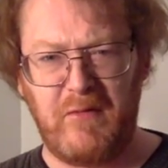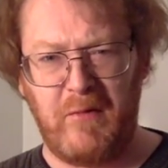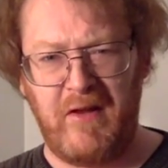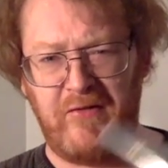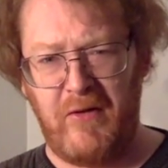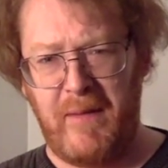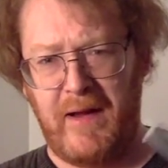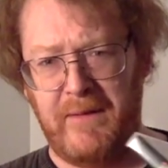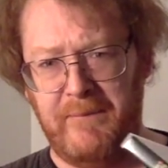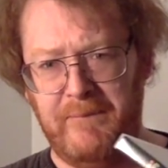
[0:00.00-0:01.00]
when I show
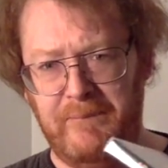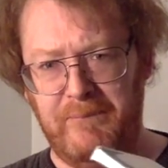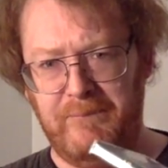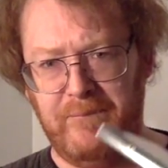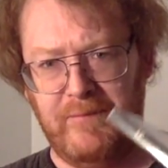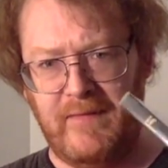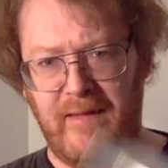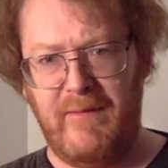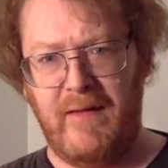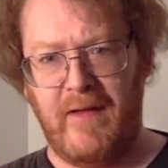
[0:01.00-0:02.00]
my
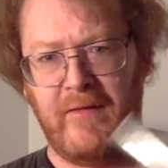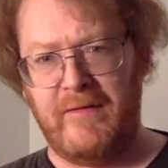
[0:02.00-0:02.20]
other